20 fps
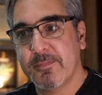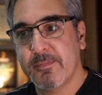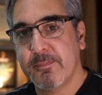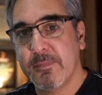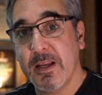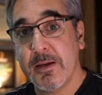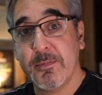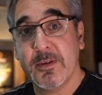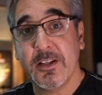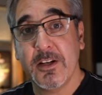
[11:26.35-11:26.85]

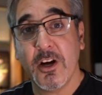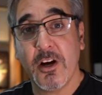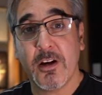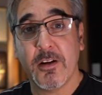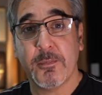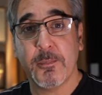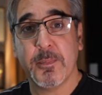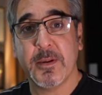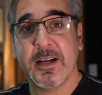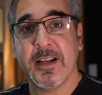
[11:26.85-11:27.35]
maybe
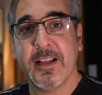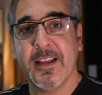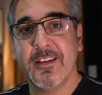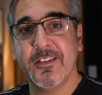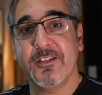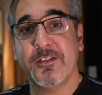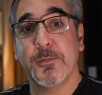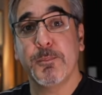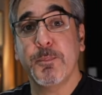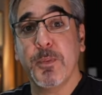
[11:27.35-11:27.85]
not, but
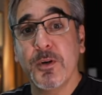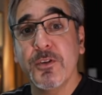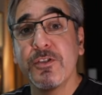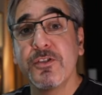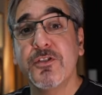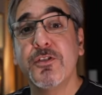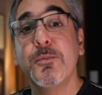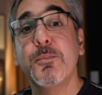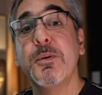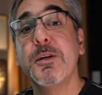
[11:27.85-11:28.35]
it's
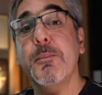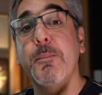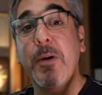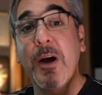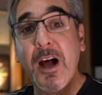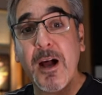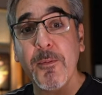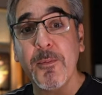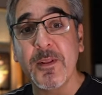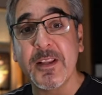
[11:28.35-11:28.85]
supposed to be
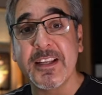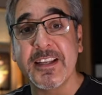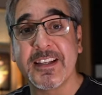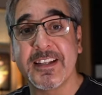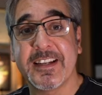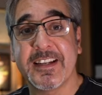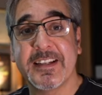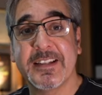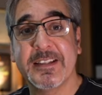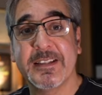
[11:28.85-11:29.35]

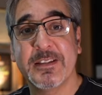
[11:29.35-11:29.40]
public.